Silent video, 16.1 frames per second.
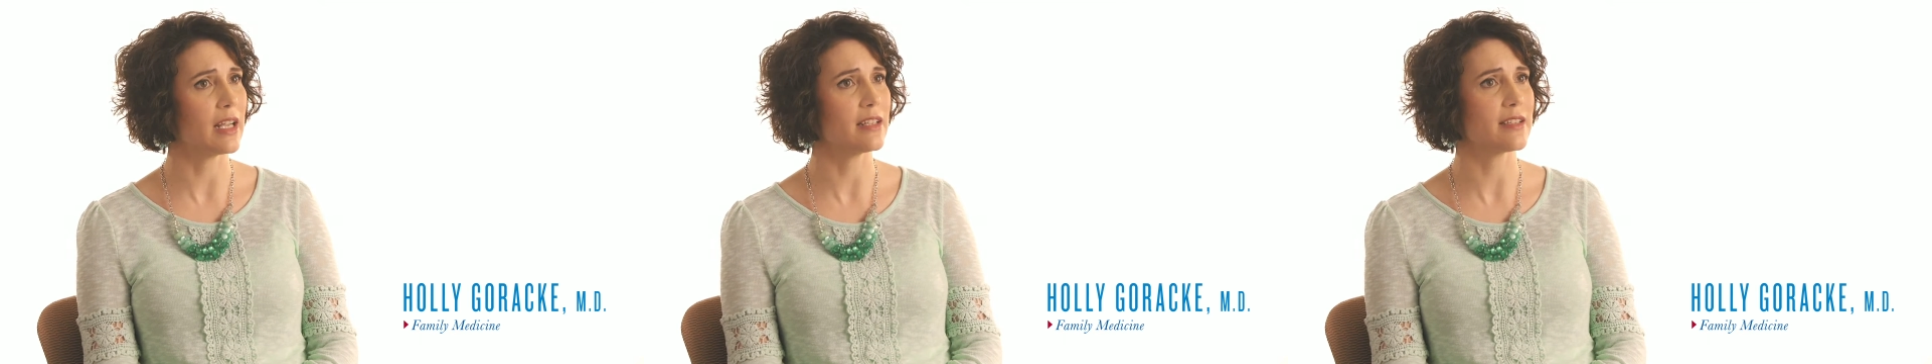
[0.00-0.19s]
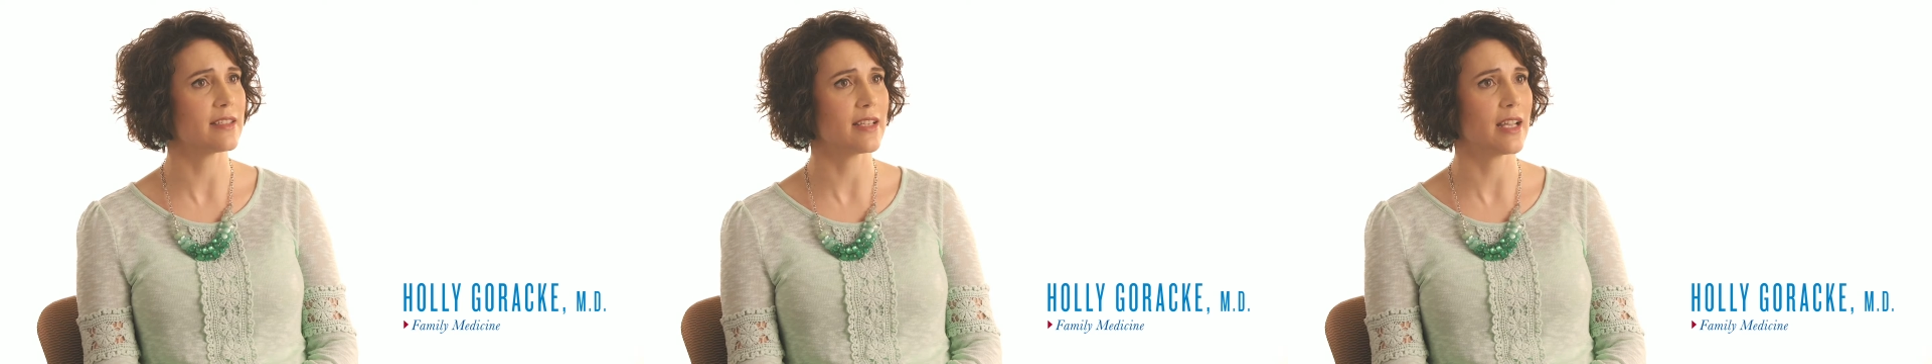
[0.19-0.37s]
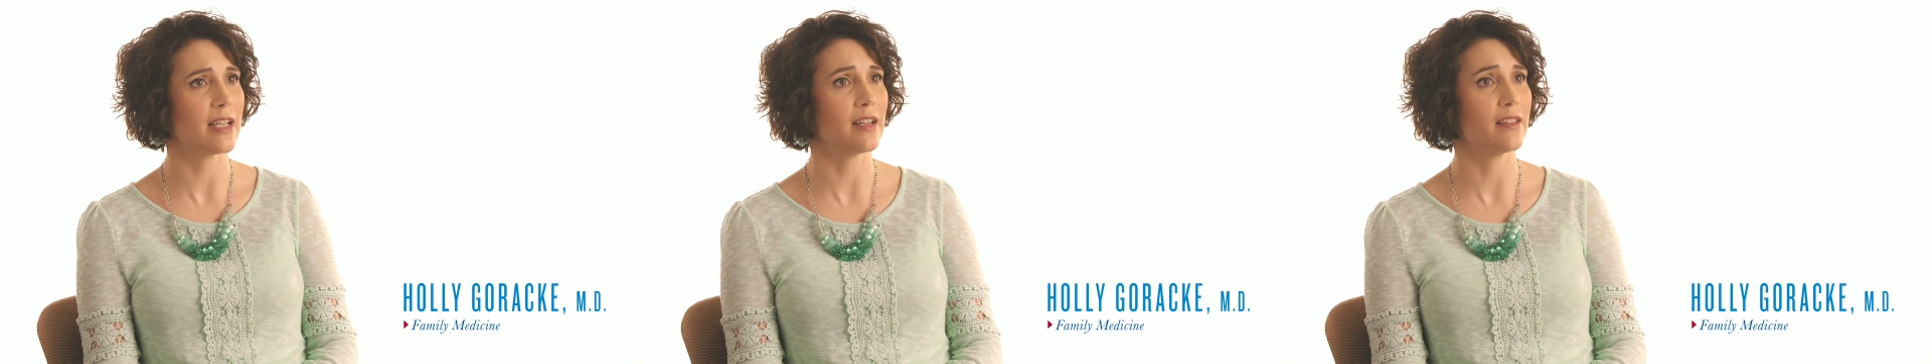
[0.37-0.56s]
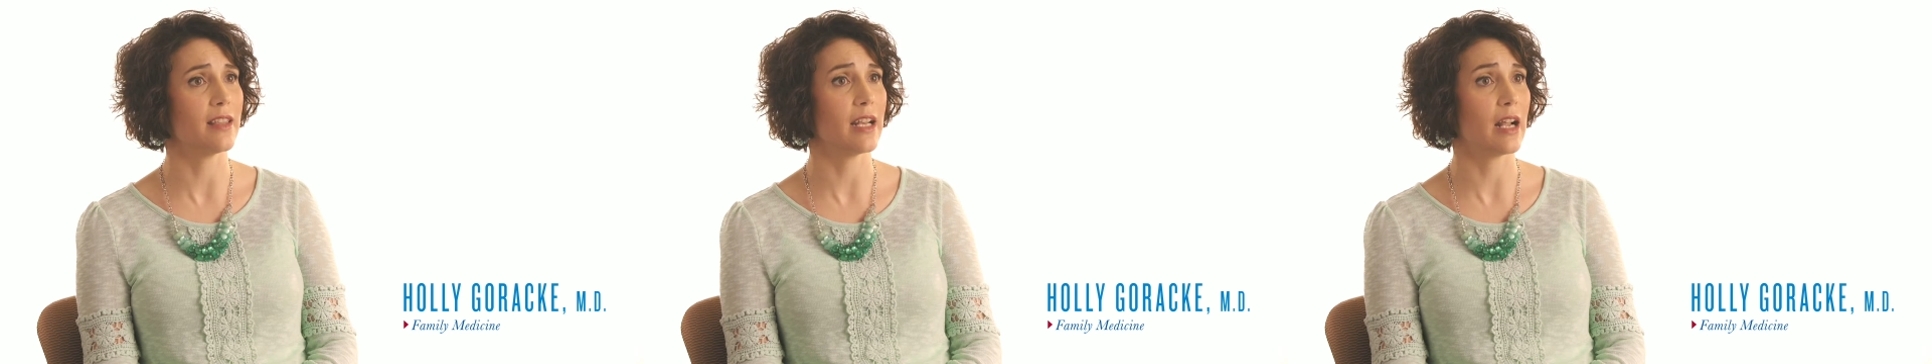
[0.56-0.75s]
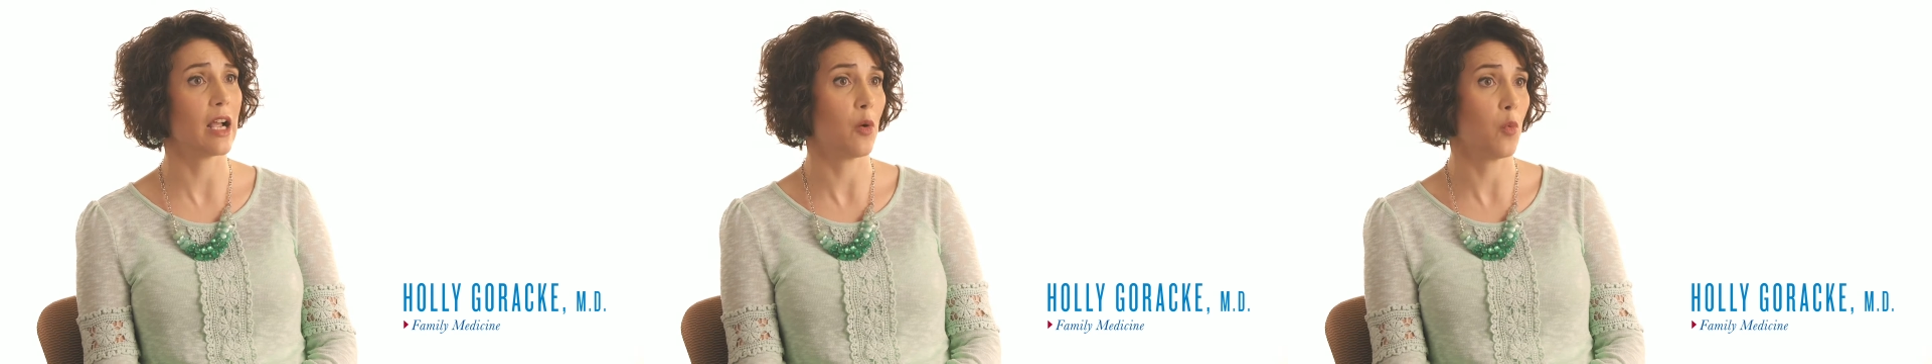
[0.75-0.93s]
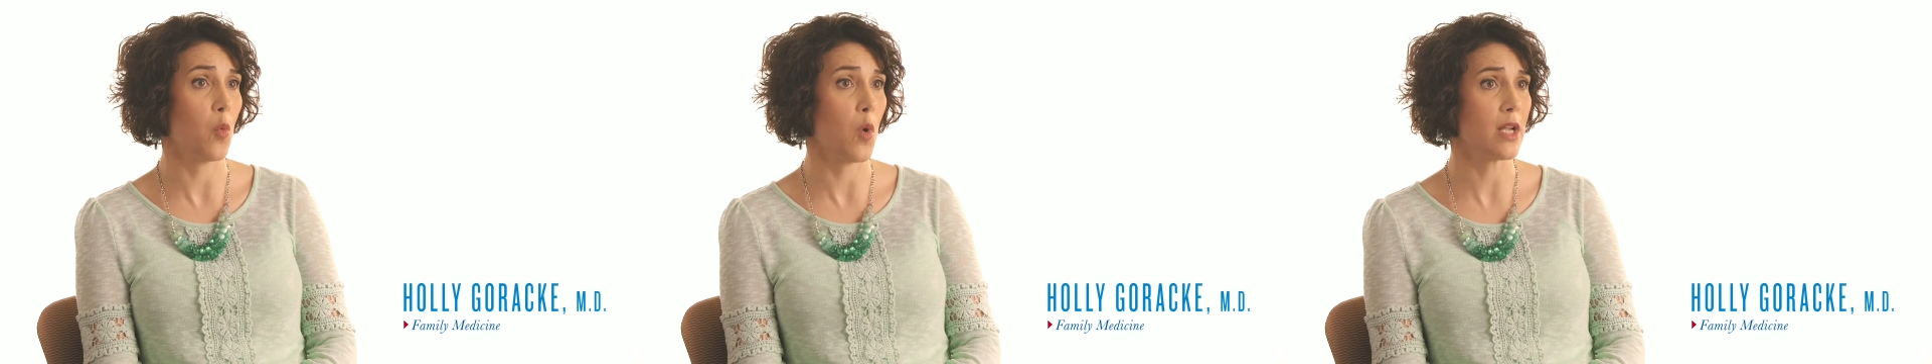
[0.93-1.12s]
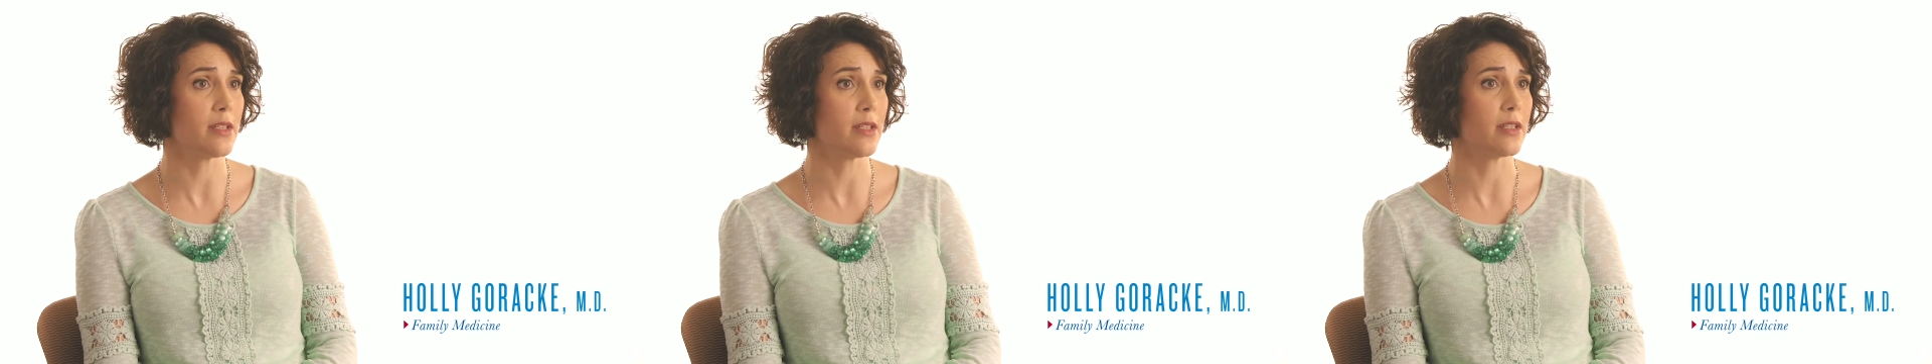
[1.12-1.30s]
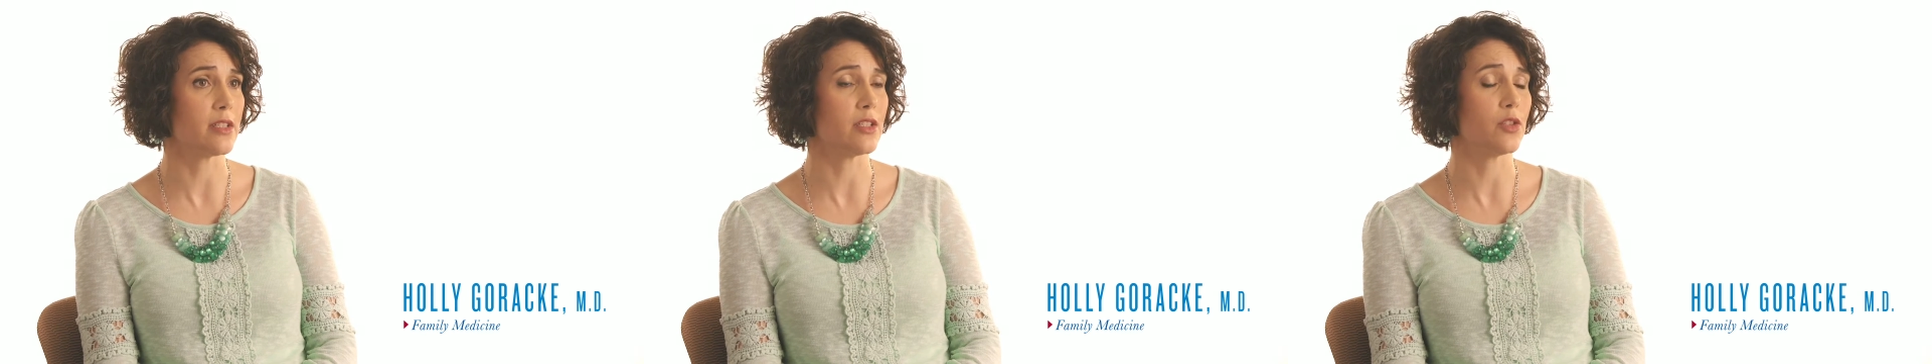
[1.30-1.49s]
I decided that I
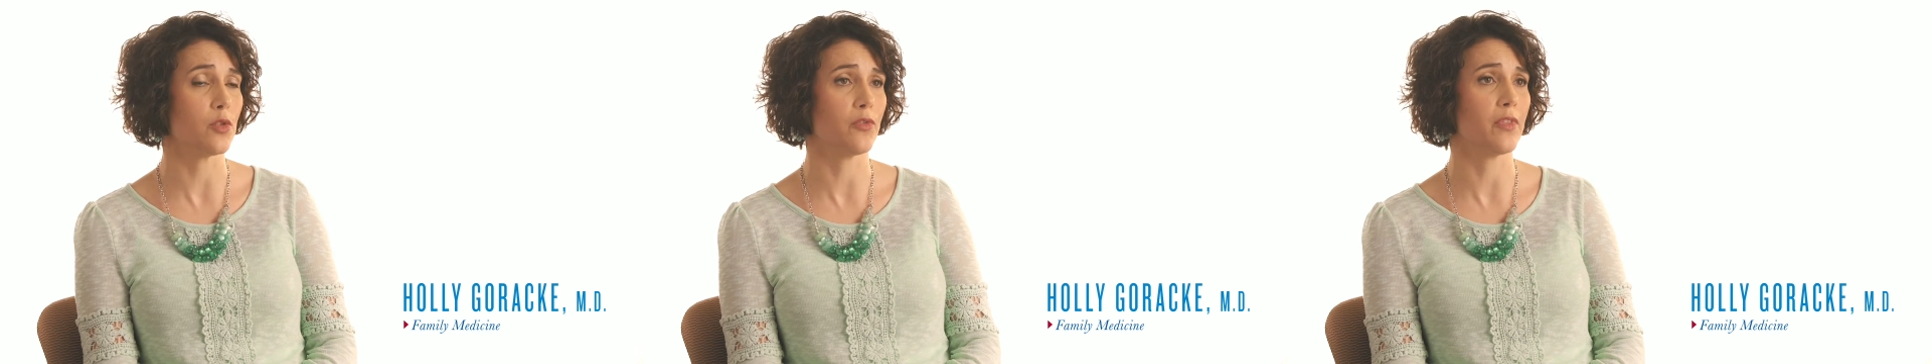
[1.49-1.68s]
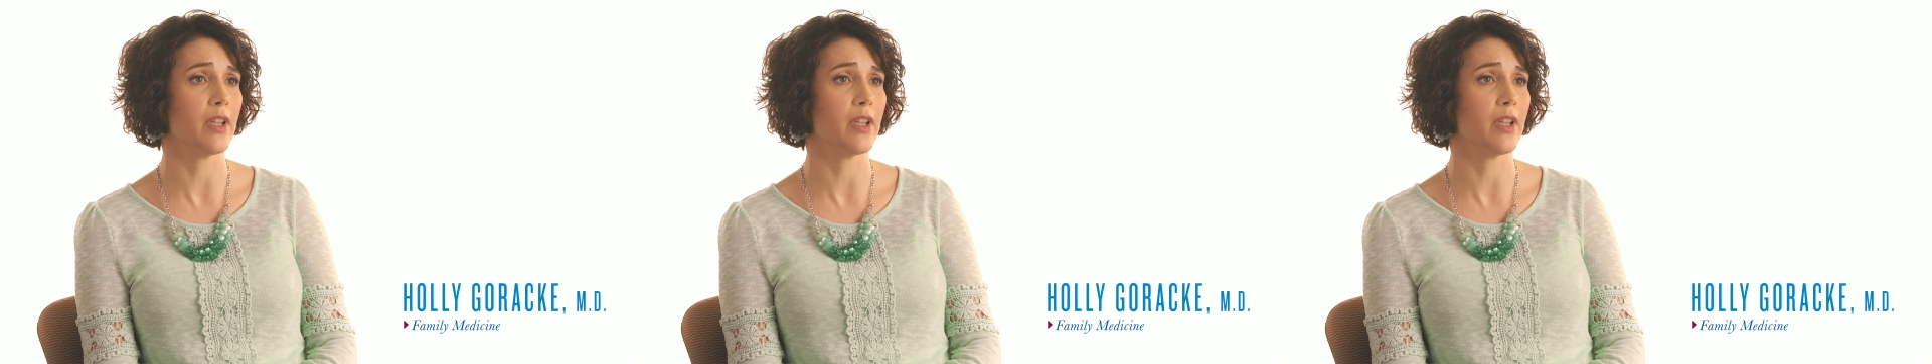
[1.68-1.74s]
wanted to do